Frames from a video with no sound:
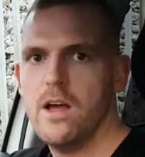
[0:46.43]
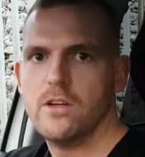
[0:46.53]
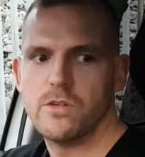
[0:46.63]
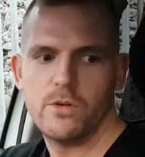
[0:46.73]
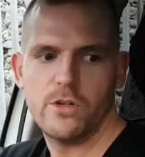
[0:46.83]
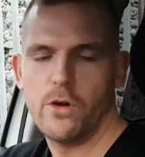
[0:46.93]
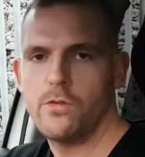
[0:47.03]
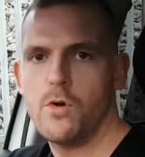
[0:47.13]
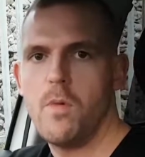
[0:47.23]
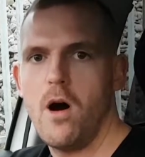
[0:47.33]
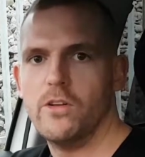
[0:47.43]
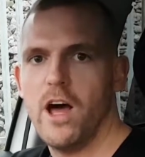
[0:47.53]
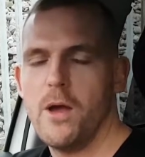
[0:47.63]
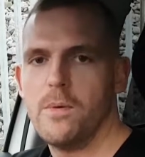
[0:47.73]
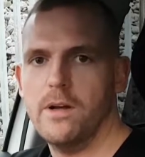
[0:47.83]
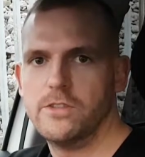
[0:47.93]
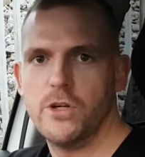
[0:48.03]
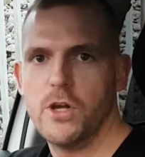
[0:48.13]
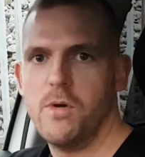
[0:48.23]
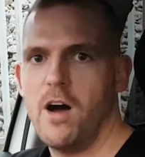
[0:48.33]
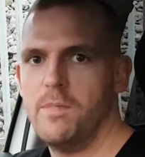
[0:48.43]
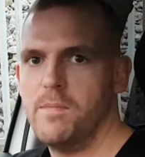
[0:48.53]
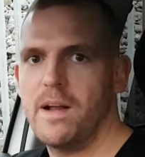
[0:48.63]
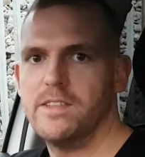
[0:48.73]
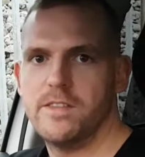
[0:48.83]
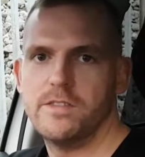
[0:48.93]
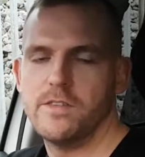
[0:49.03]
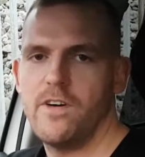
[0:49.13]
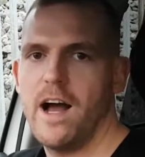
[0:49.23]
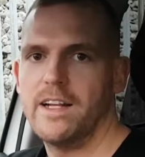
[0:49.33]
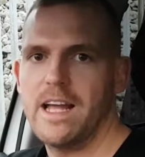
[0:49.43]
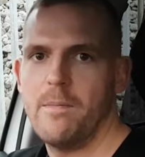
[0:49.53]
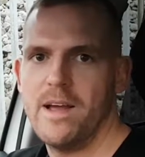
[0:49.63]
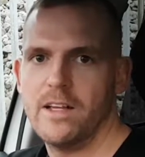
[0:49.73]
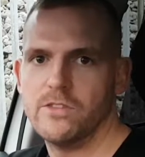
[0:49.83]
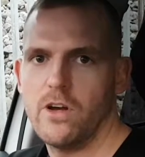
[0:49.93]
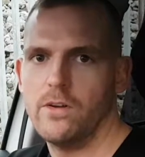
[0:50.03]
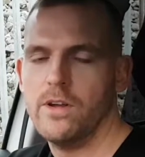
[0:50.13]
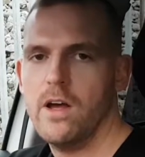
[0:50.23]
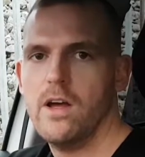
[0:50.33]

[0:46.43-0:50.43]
So I'm going to go through them all now and show you what I've been managing to find and get my hands on